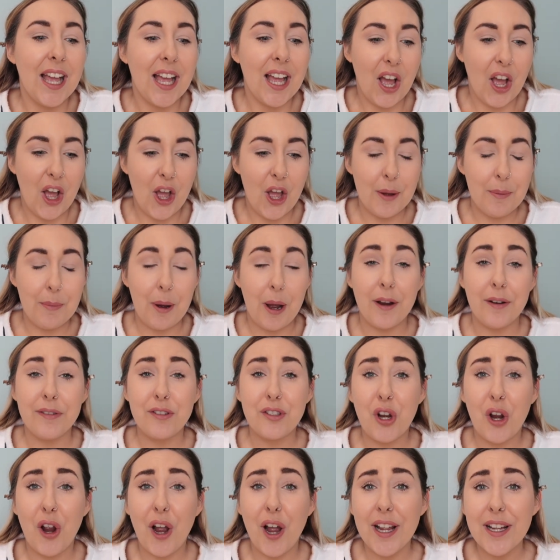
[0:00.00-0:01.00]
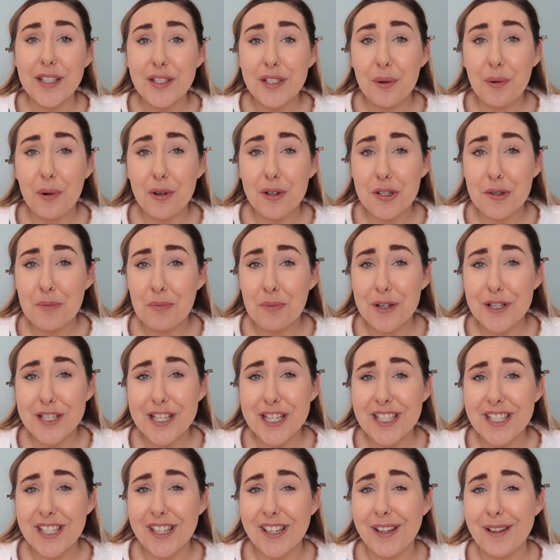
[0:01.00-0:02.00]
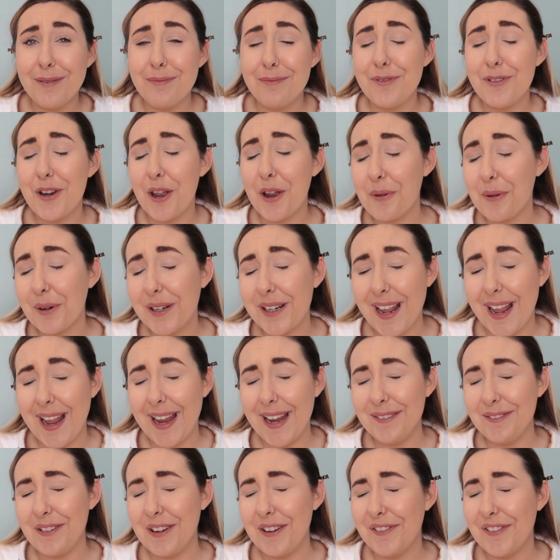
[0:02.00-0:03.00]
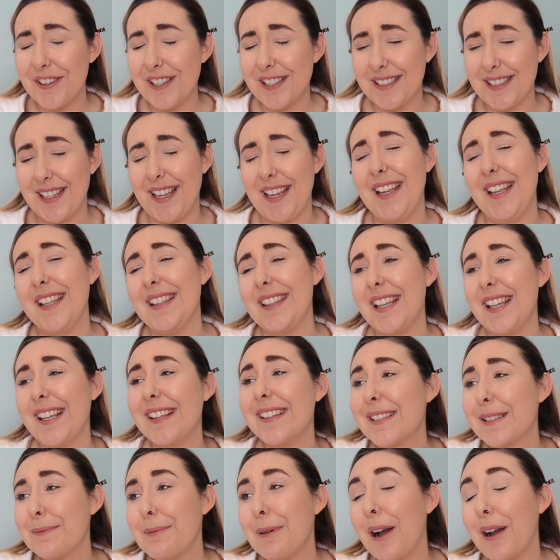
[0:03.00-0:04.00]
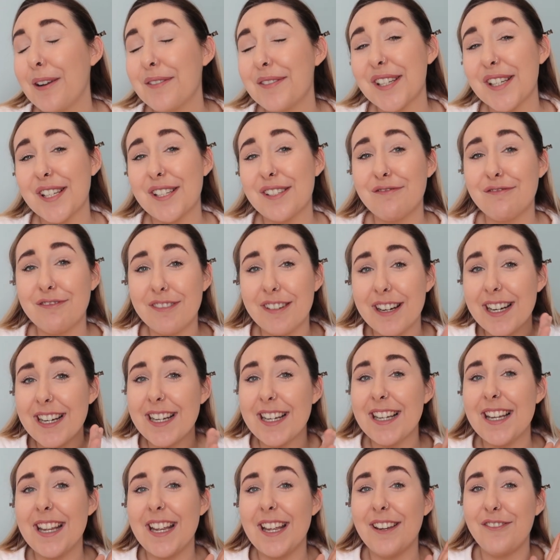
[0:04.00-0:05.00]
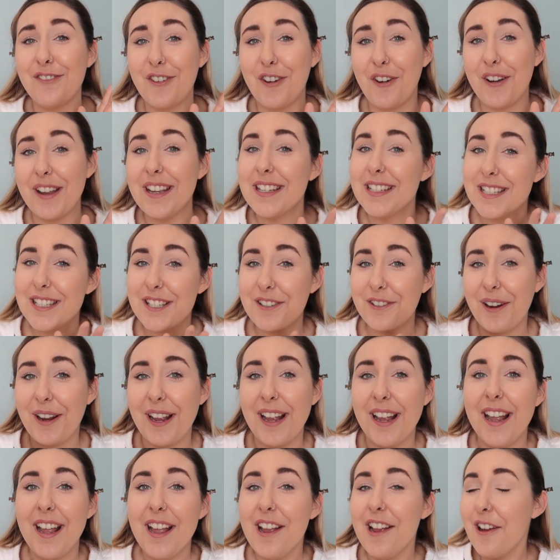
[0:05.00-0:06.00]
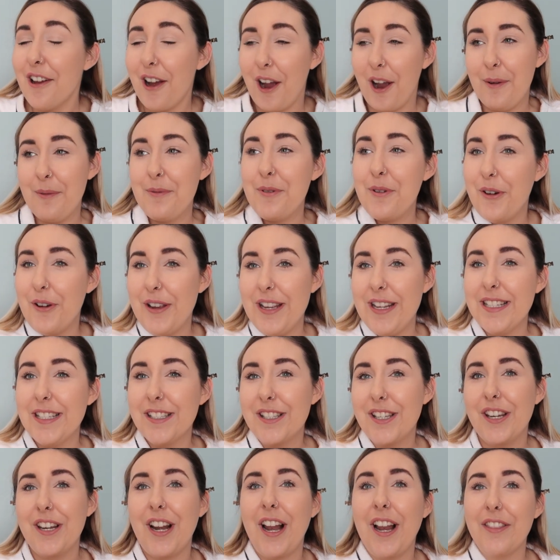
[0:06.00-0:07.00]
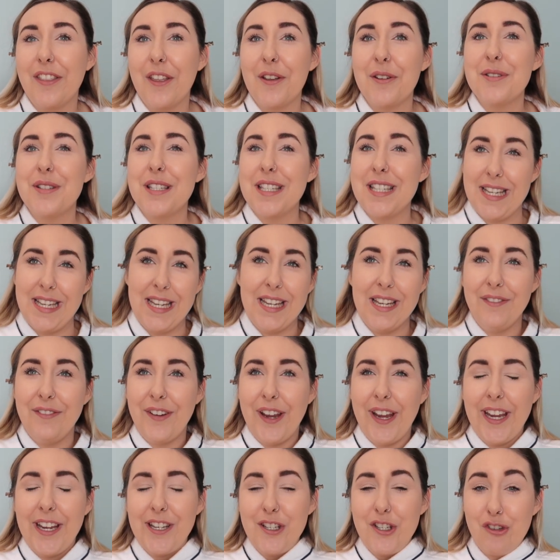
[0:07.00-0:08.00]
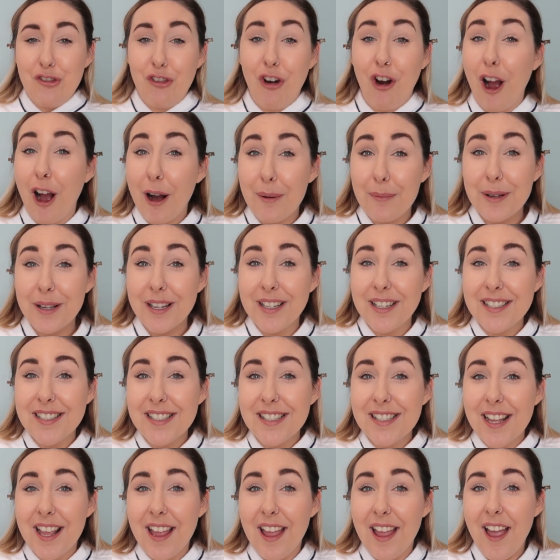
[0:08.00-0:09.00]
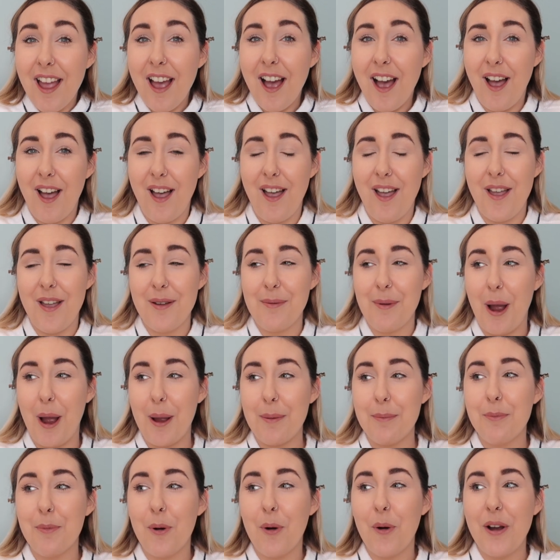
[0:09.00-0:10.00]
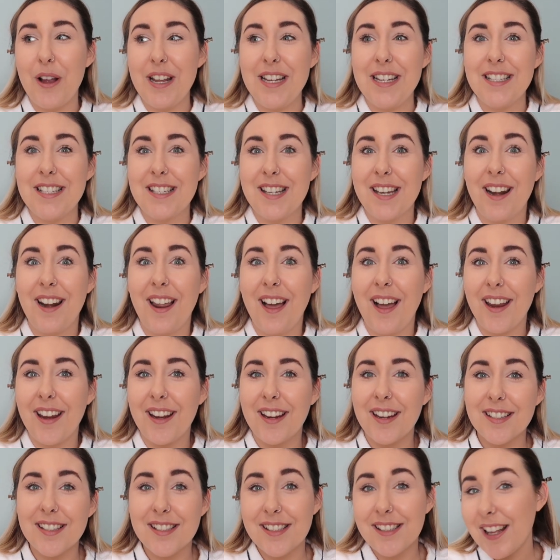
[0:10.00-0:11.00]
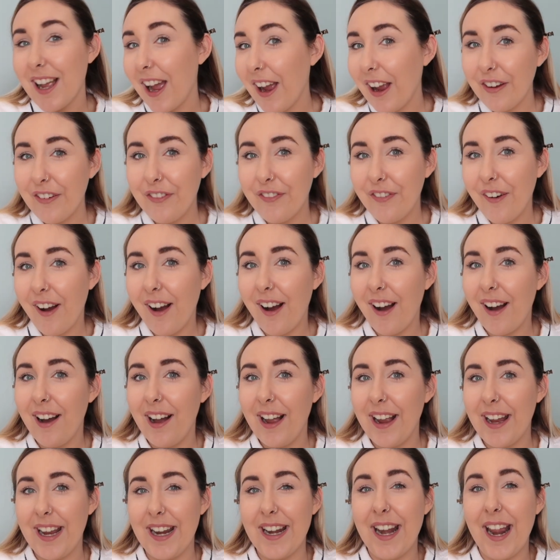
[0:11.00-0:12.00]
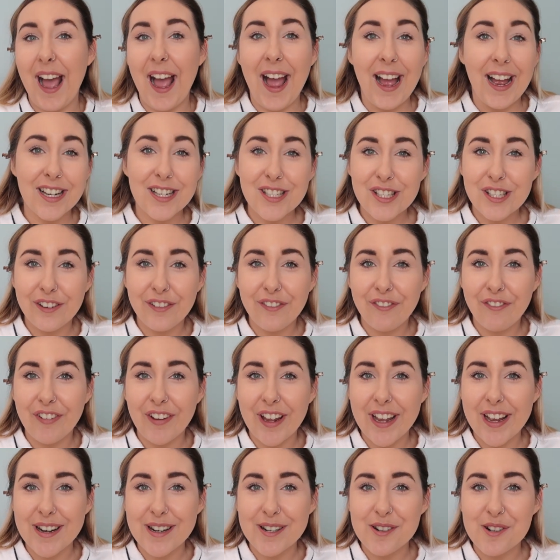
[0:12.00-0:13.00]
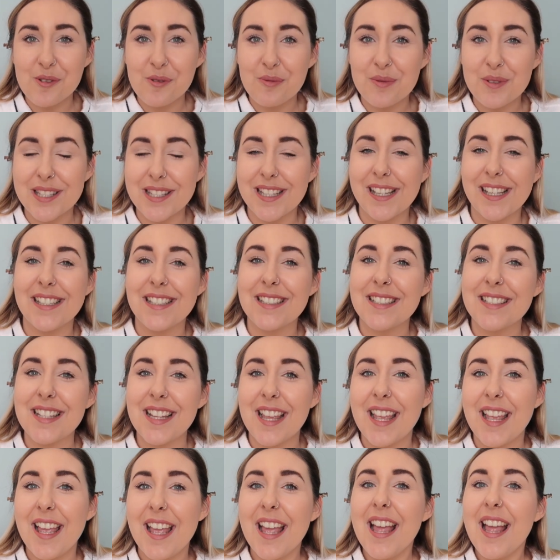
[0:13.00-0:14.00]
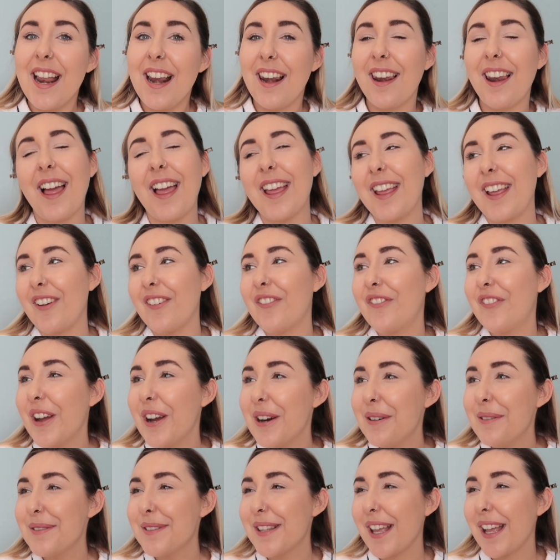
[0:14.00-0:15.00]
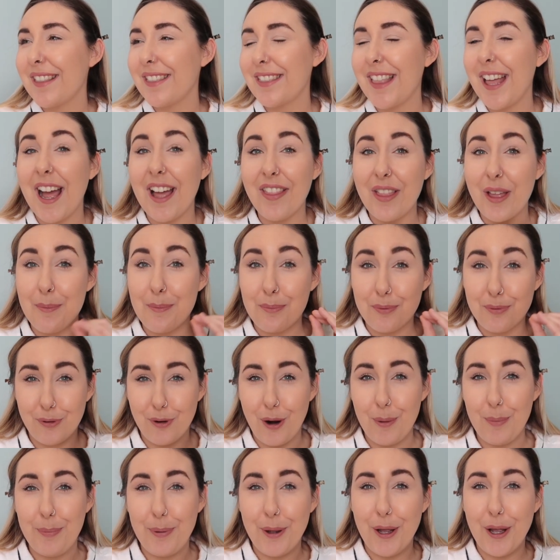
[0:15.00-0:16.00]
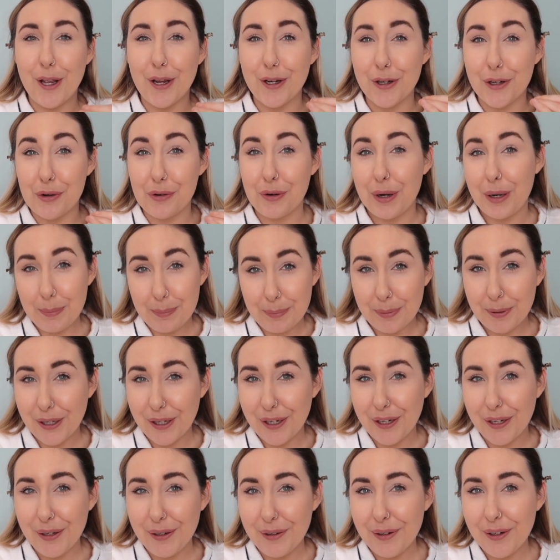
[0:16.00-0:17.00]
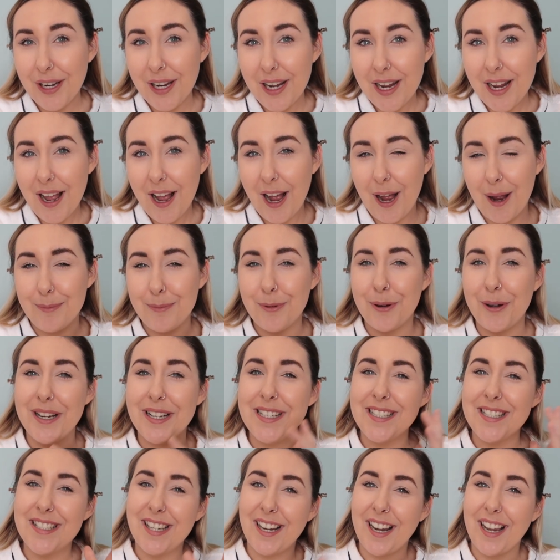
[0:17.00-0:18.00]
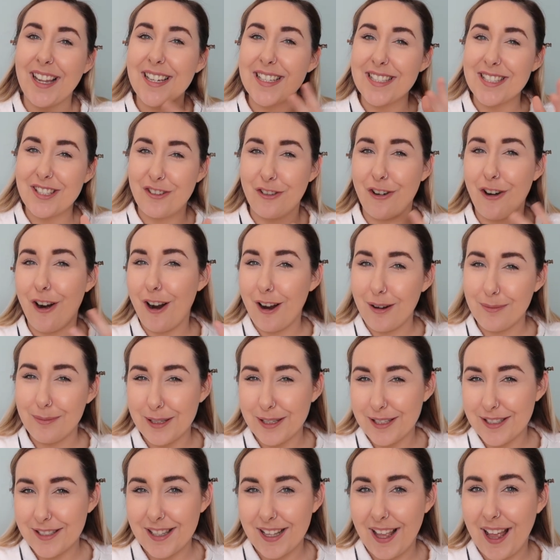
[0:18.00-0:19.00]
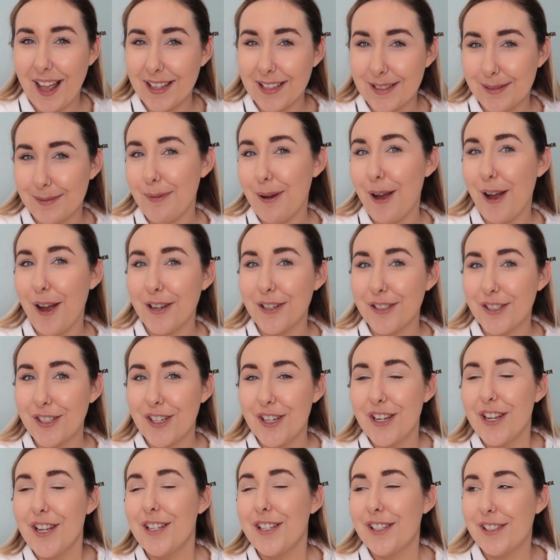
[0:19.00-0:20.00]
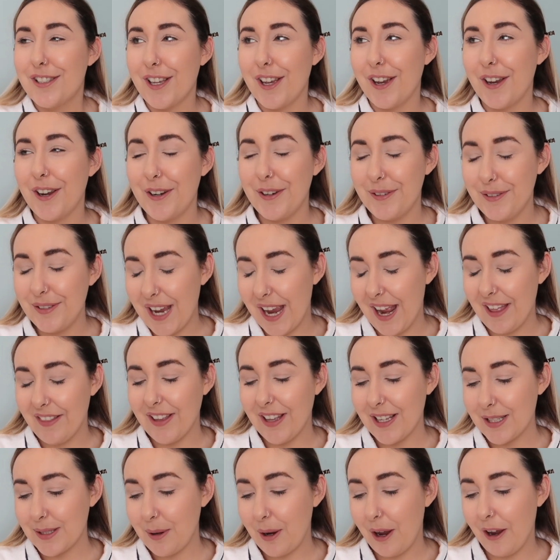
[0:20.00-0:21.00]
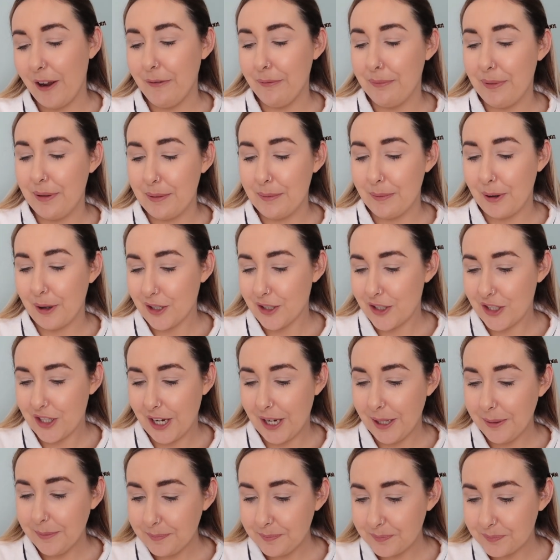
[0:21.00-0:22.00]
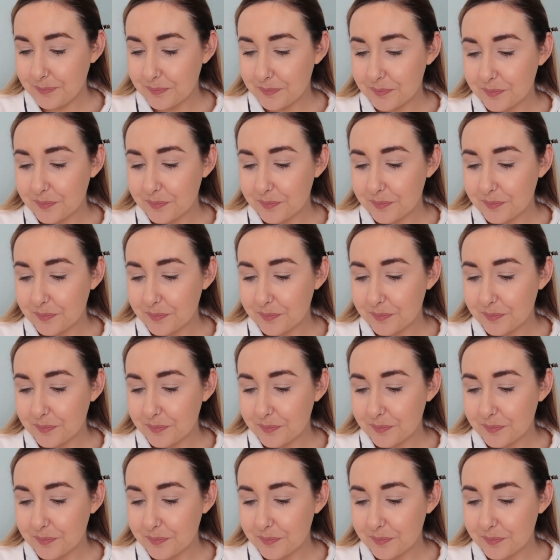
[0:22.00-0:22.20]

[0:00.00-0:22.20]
I've tried to watch Bridgerton. No one hate me for saying this, but I'm just really not into it. I'm not into like those TV dramas. I'm more into like sci-fi and action films and like films like that proper grip you. I'm not into like dramas as much. So yeah, that's what I've been watching.